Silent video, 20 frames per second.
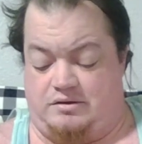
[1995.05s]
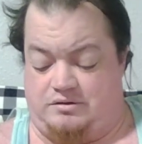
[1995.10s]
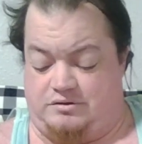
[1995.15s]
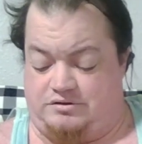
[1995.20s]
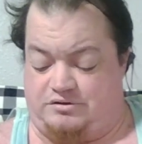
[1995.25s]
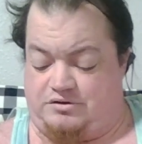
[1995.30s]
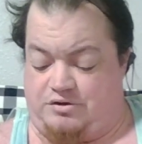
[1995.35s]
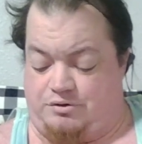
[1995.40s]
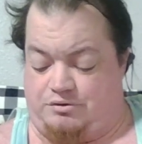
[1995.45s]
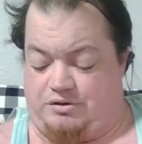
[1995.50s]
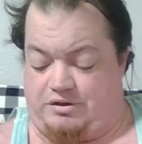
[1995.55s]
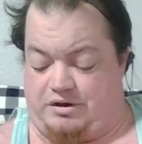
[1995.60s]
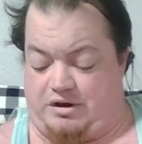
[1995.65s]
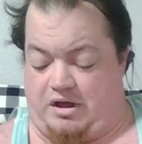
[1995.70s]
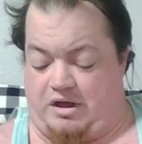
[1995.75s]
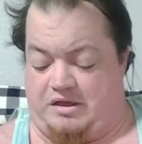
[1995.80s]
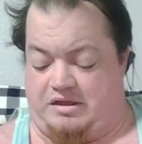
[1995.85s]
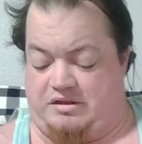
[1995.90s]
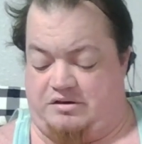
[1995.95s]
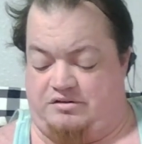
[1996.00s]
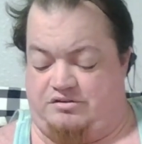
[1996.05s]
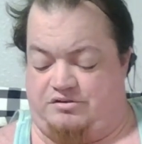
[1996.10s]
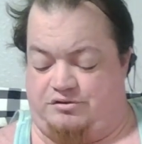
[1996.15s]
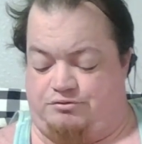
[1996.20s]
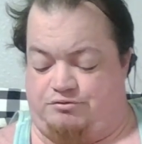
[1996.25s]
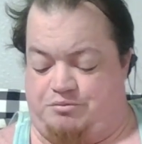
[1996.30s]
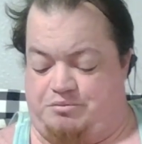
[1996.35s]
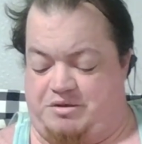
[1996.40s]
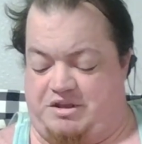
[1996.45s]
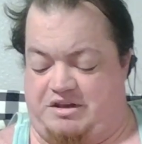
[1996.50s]
so that I can
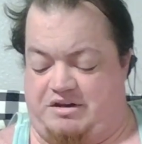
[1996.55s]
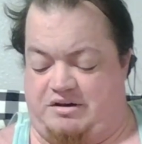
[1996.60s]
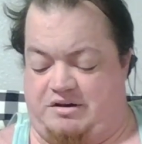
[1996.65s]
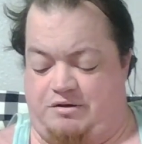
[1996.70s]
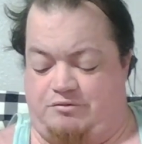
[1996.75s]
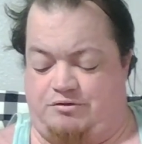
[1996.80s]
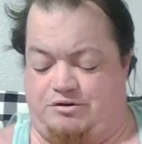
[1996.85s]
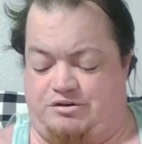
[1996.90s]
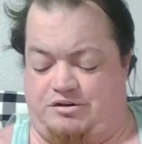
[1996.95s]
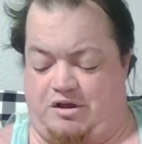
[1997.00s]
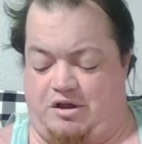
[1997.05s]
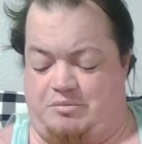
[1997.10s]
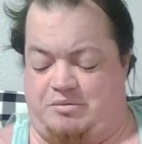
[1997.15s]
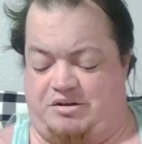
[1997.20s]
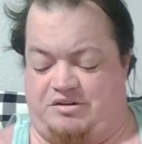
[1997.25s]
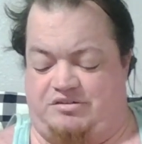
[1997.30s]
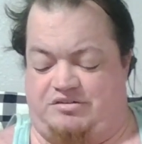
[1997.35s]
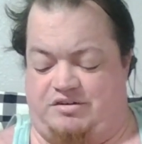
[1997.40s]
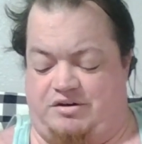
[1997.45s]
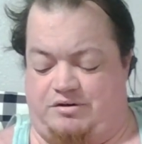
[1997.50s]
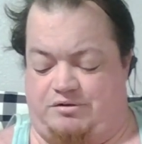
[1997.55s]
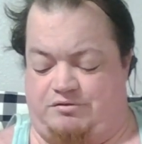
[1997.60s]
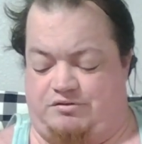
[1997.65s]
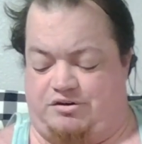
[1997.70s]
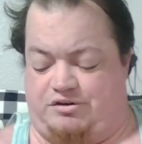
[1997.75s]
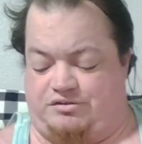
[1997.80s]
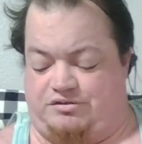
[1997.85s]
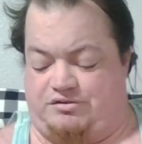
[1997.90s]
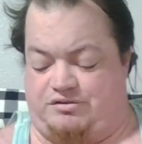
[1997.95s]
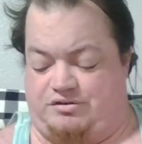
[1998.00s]
just repeat it every time instead of
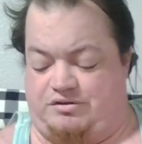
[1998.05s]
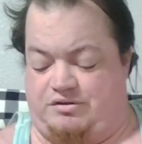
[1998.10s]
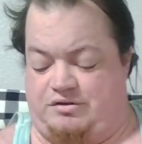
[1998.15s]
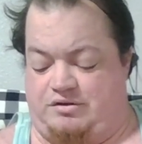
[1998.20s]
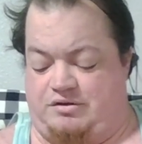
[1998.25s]
just